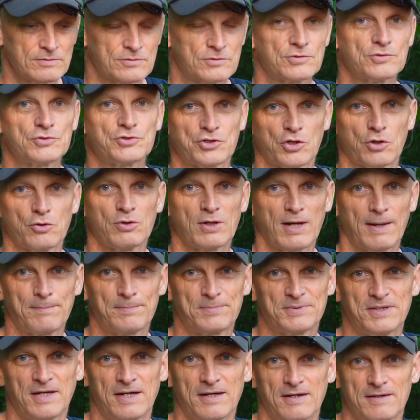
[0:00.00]
to show
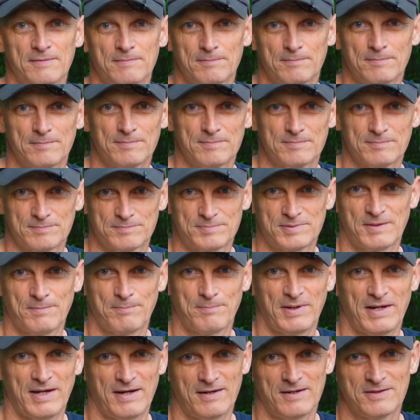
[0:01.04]
up there
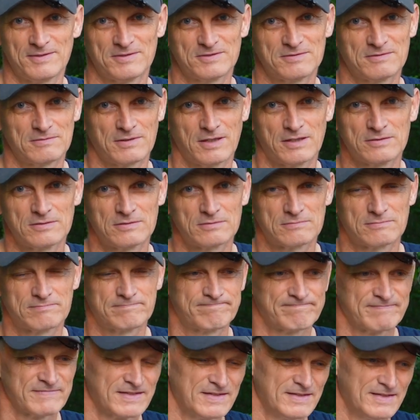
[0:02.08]
prepared. And, and
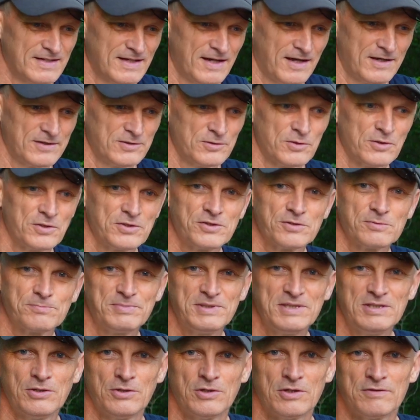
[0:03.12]
I know you'll
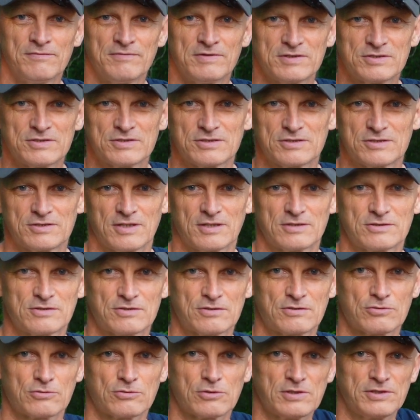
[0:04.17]
be nervous. That's
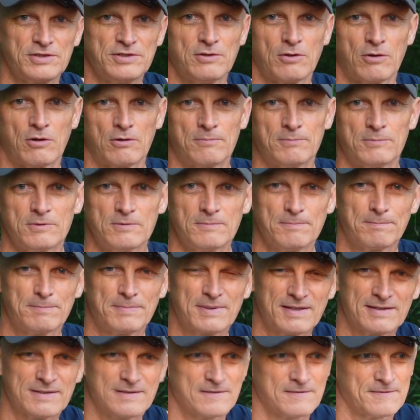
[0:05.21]
totally normal,
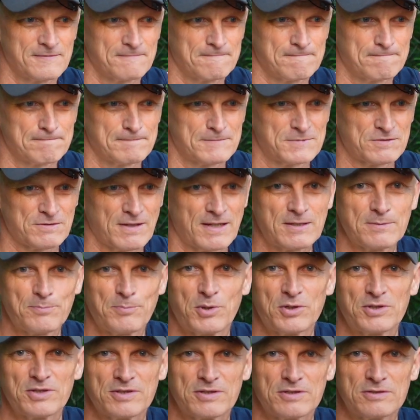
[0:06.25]
but try to
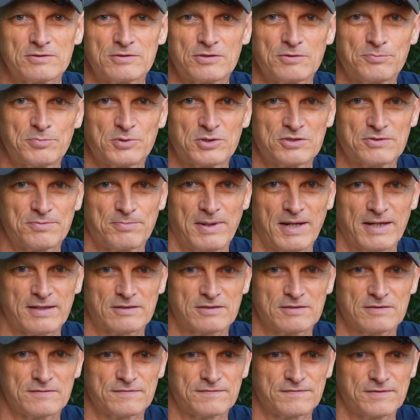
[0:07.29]
put it into
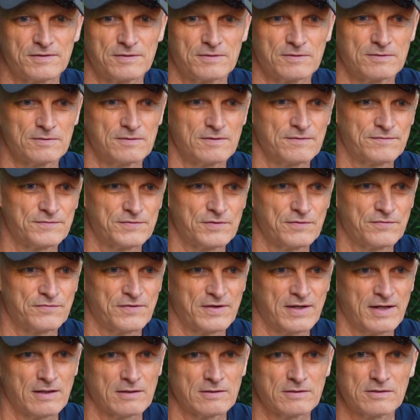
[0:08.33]
perspective. You know, if you
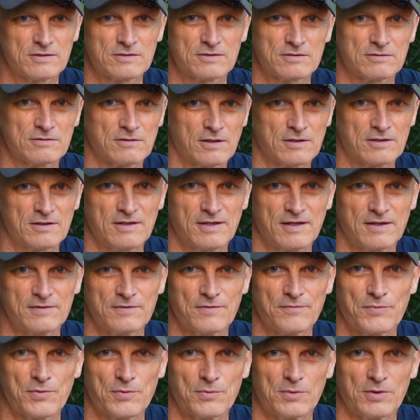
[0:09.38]
fail, it's not the end
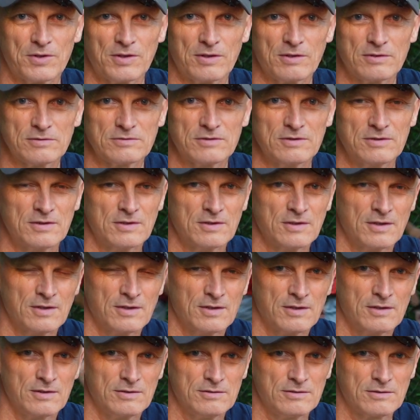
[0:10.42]
of the world.
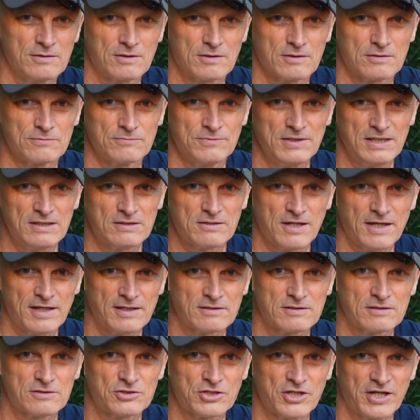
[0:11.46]
You can
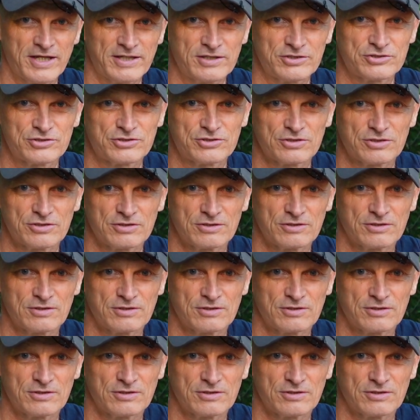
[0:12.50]
retake the test.